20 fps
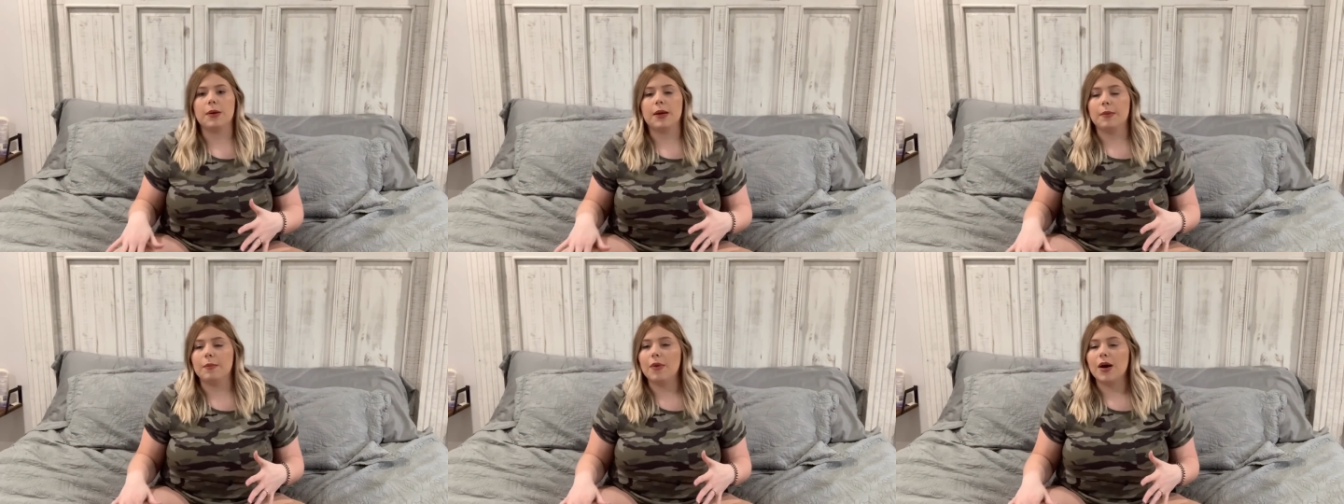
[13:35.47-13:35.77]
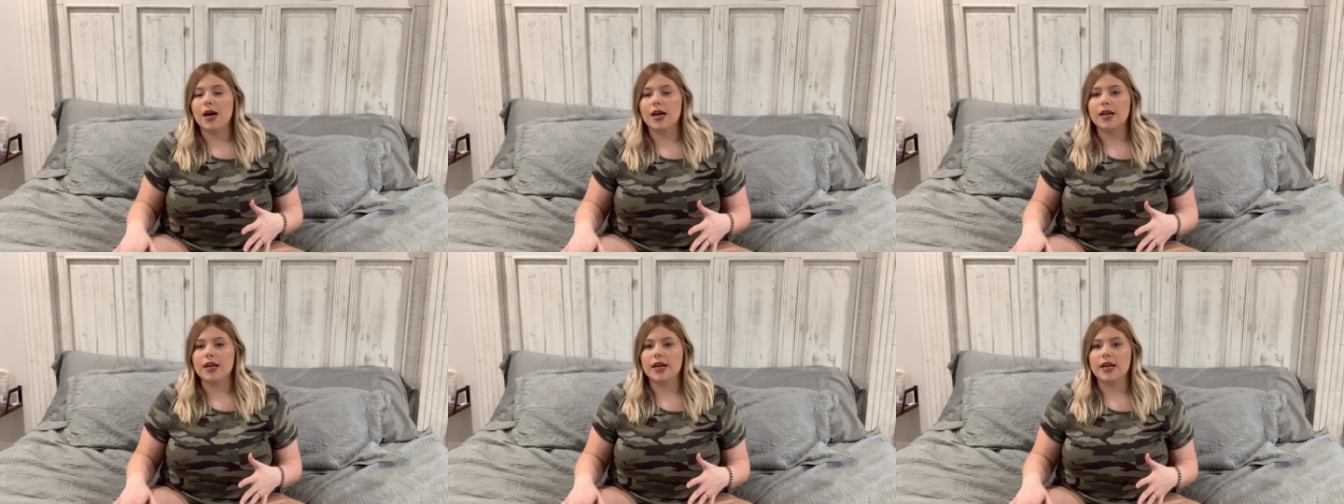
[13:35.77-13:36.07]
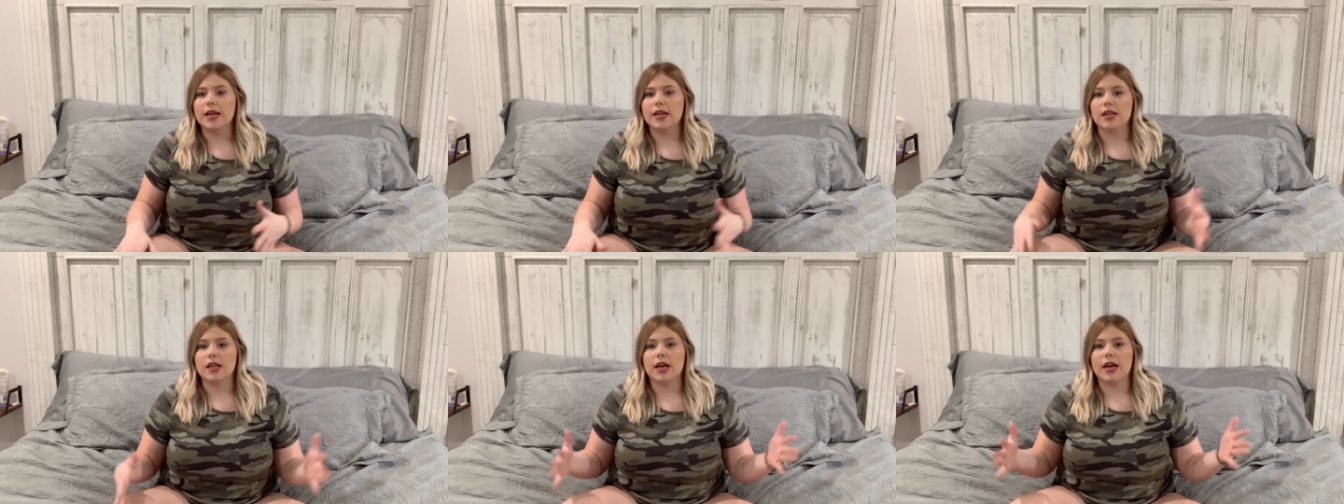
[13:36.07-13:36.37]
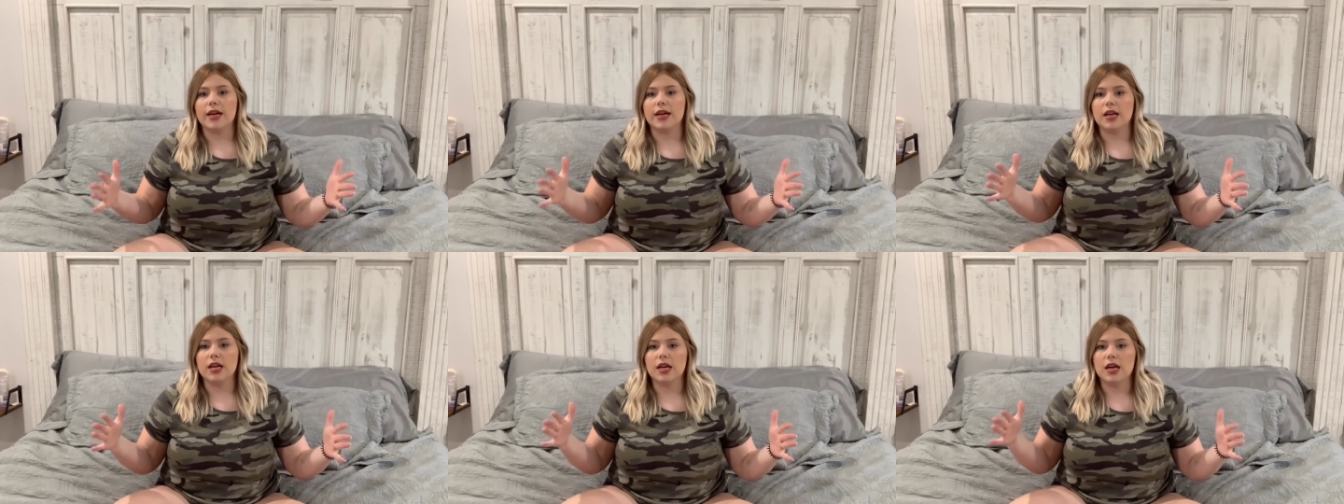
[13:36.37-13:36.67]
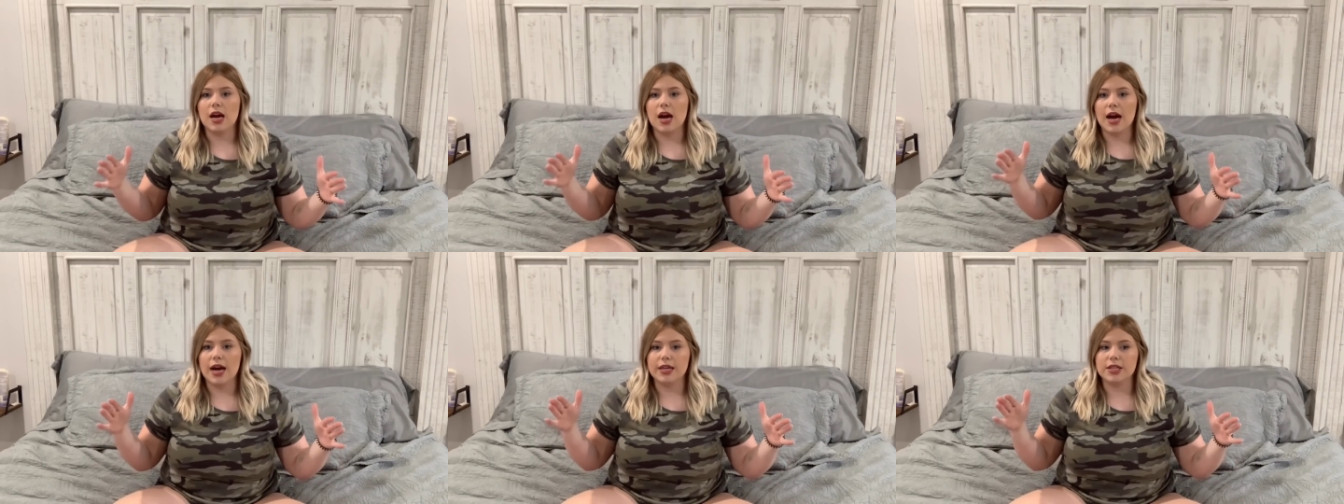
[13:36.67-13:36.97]
my body and like
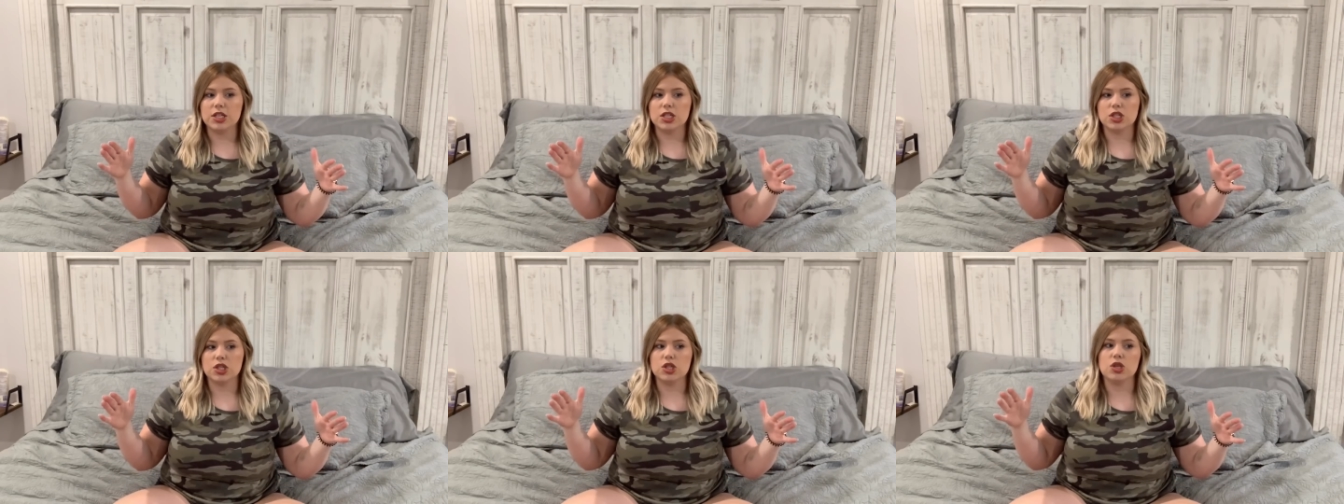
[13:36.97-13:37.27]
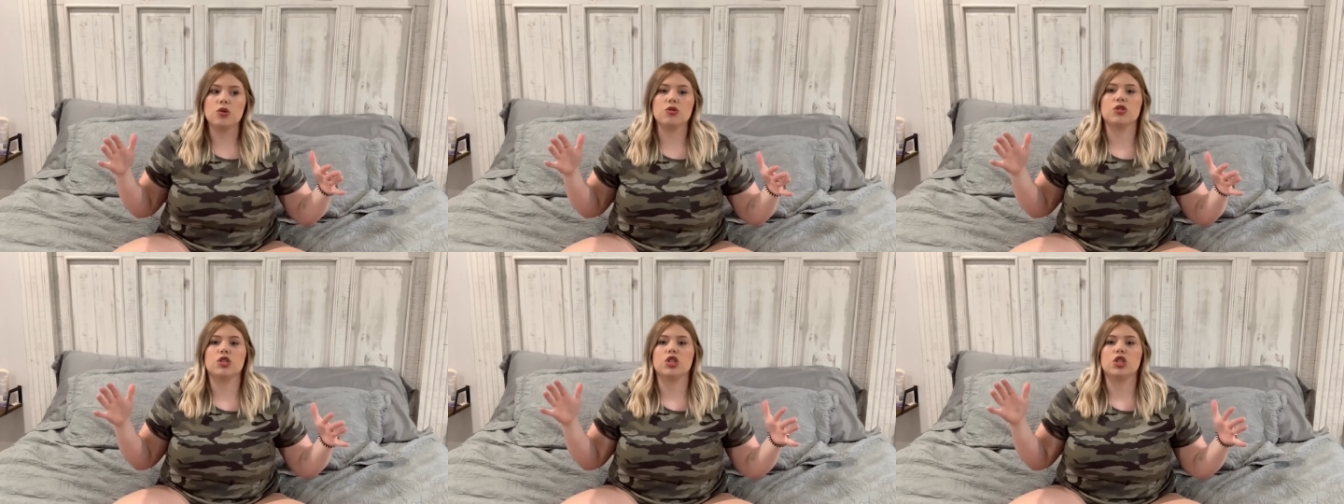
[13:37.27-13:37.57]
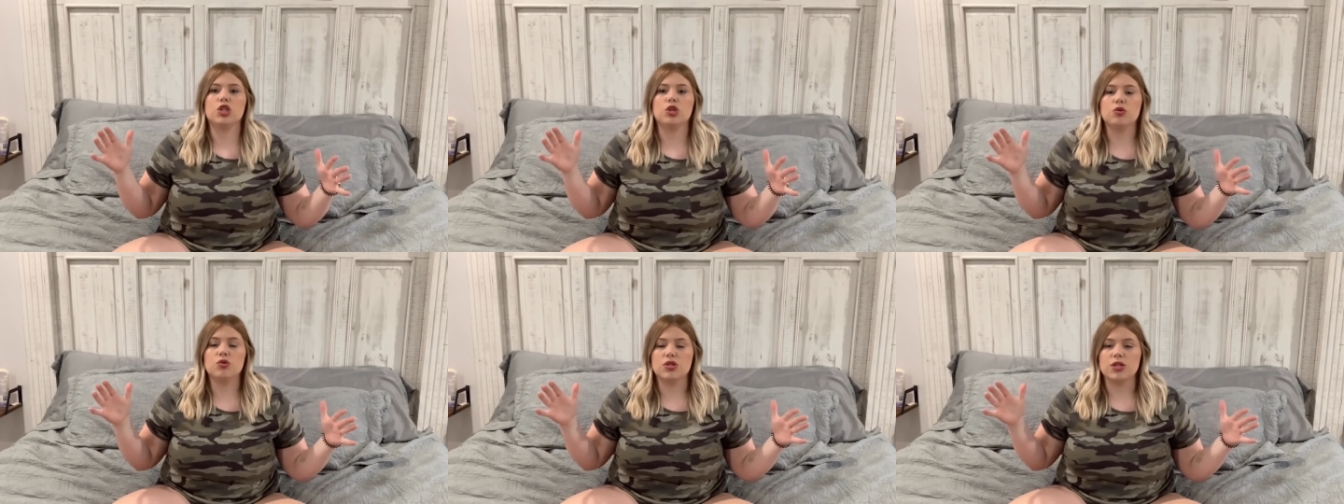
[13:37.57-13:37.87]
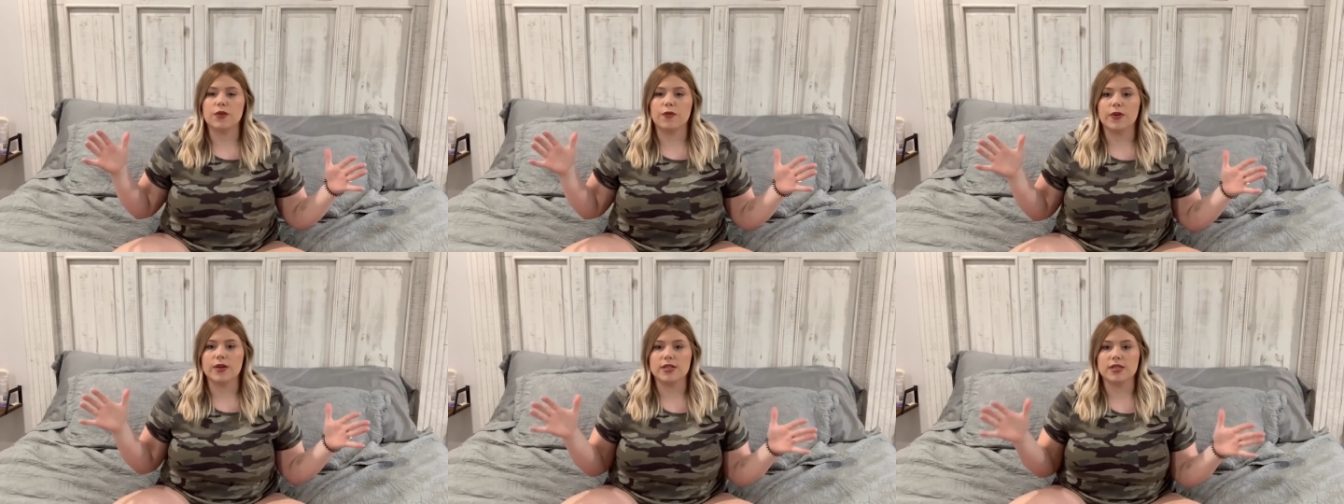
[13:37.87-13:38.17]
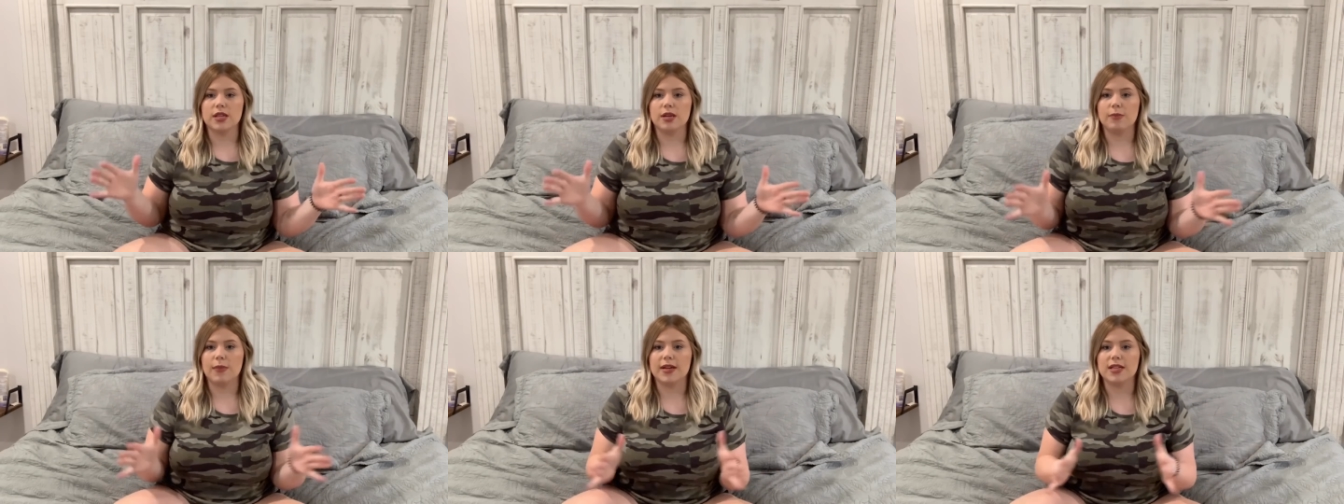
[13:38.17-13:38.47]
I just noticed a huge difference
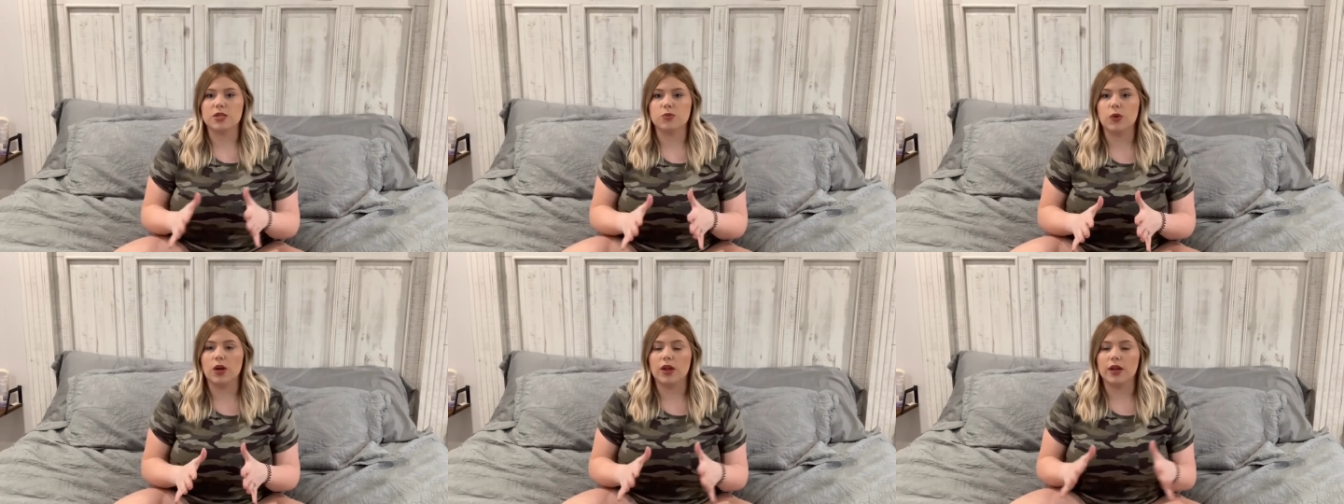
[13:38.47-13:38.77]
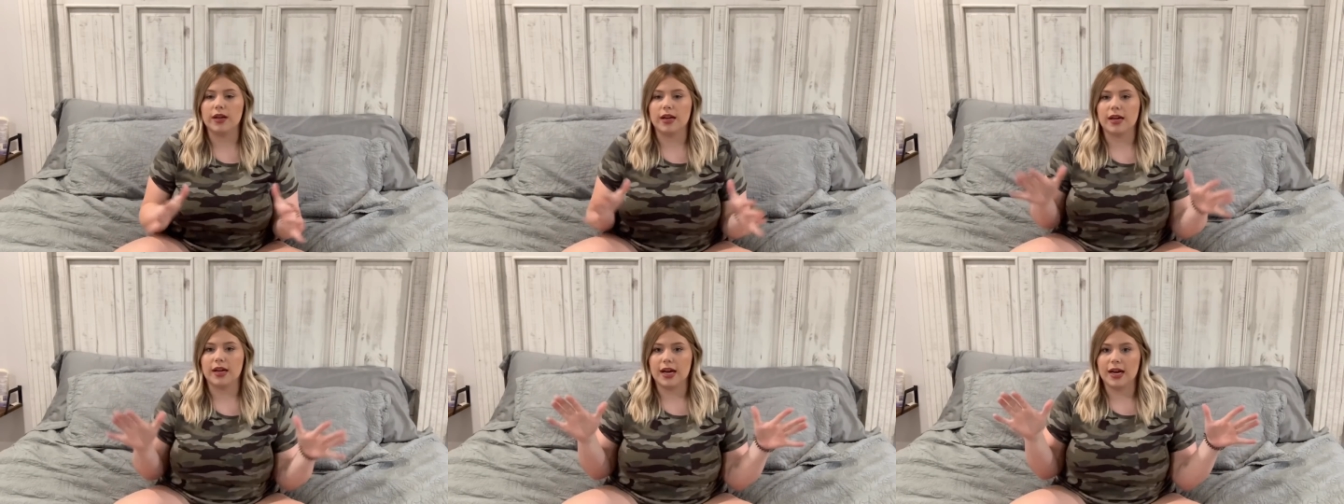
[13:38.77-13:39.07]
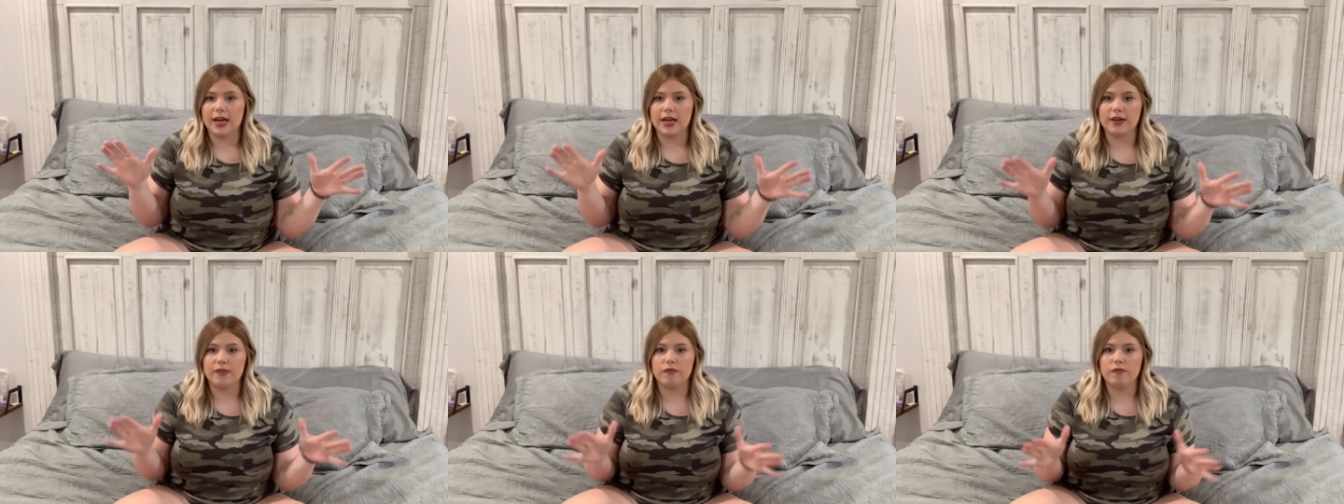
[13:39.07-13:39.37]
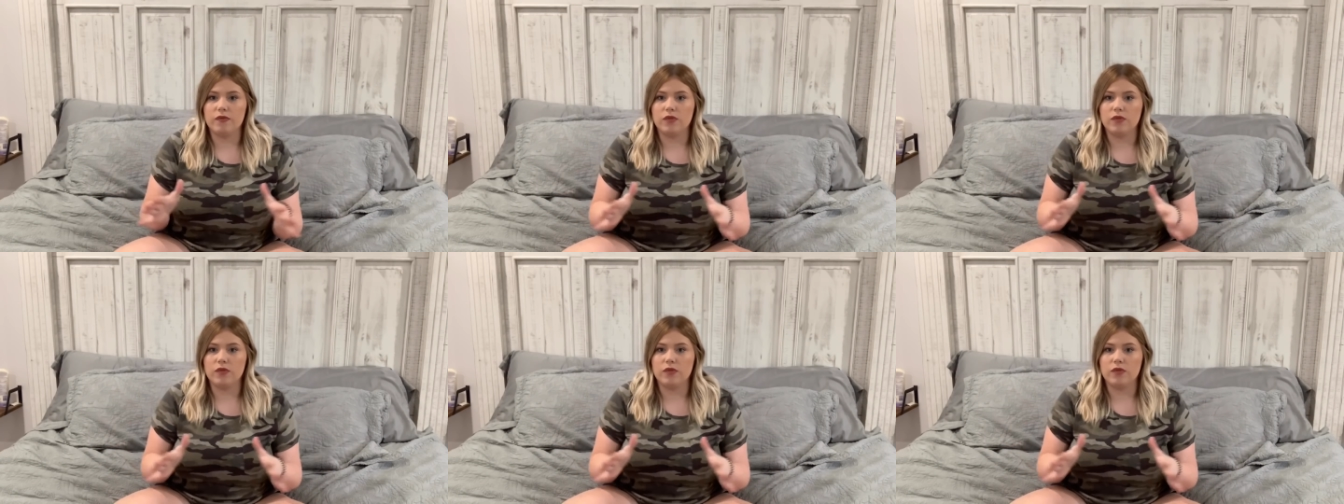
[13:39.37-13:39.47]
in my swelling like I